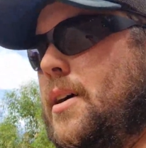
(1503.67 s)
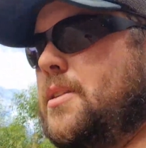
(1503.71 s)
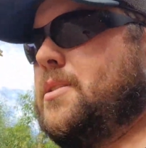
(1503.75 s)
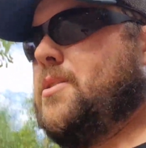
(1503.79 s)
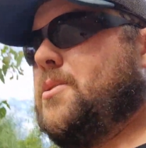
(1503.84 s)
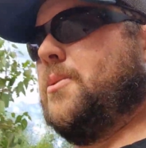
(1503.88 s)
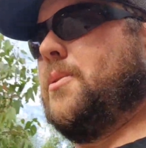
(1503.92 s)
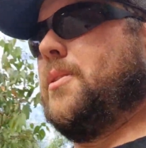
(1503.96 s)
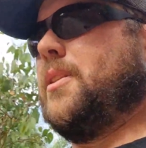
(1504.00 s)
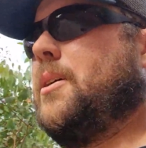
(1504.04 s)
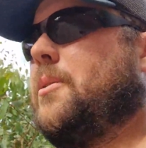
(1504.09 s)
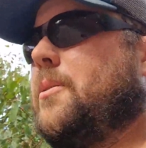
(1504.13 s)

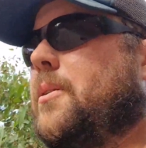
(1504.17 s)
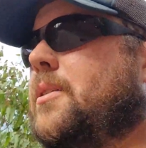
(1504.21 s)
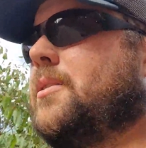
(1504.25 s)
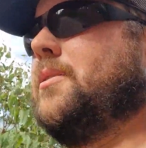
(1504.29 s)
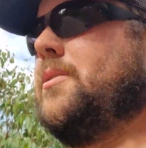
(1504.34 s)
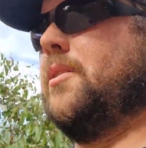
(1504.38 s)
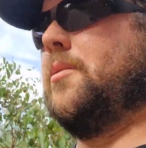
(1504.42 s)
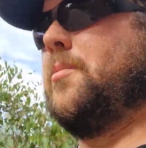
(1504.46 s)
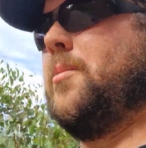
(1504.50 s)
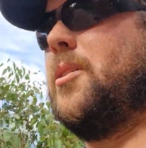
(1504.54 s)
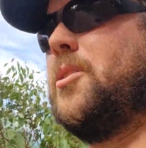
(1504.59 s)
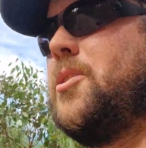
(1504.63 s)
doing that one
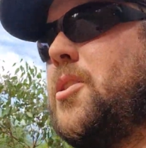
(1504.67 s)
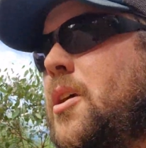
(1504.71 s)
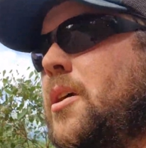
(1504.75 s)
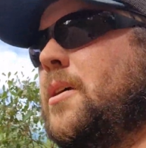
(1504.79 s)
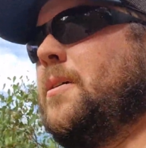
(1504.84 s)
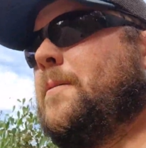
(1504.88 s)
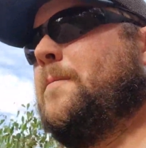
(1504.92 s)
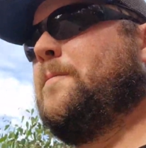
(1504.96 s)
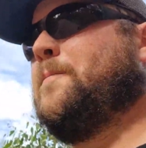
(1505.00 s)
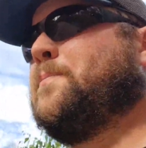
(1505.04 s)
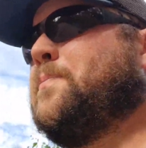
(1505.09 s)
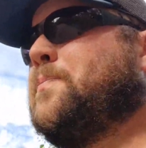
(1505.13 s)
too much.
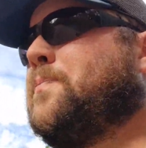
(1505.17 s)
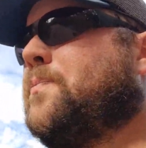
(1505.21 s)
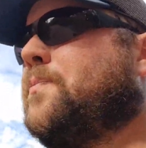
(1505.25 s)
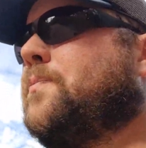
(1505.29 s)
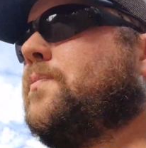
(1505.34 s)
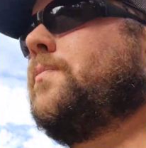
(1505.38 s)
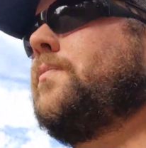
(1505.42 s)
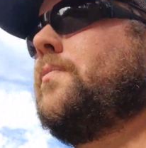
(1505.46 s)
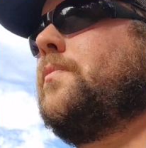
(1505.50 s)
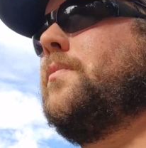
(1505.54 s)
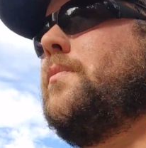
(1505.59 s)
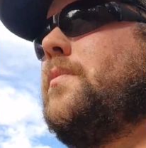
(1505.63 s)

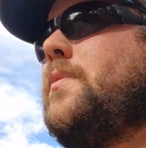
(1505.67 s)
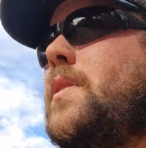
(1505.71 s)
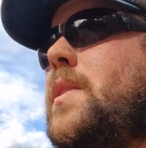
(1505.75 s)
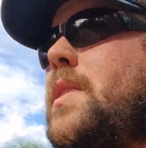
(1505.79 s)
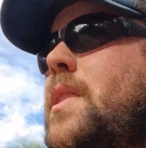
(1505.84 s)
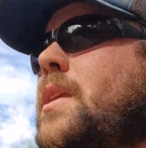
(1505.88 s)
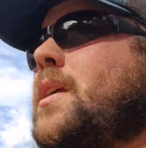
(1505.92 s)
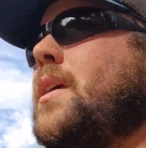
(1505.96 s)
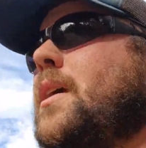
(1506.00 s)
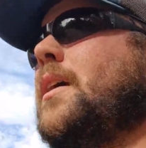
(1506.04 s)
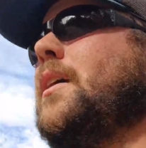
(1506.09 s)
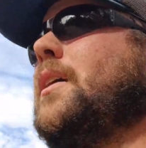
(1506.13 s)

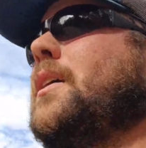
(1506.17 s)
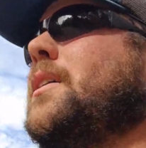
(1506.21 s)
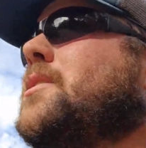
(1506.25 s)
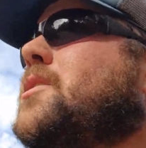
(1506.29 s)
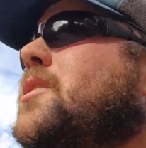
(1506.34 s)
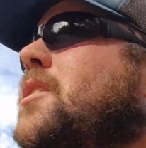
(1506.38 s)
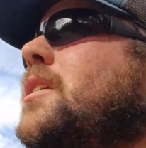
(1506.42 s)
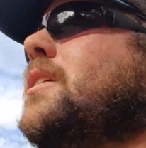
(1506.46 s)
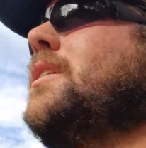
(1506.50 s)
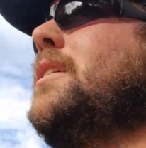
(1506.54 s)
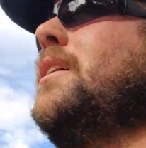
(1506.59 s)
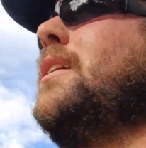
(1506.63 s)

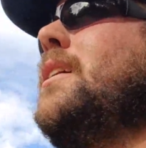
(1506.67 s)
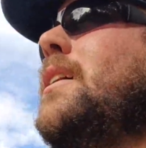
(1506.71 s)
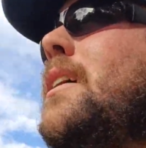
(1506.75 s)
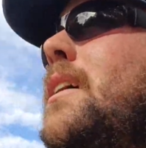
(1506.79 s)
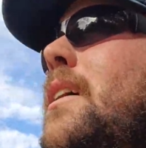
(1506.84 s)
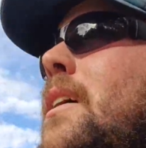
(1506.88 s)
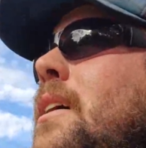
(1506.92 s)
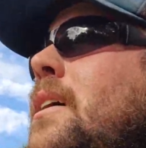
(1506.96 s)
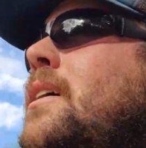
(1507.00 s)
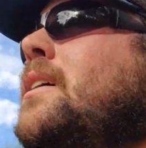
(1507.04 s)
Actually, there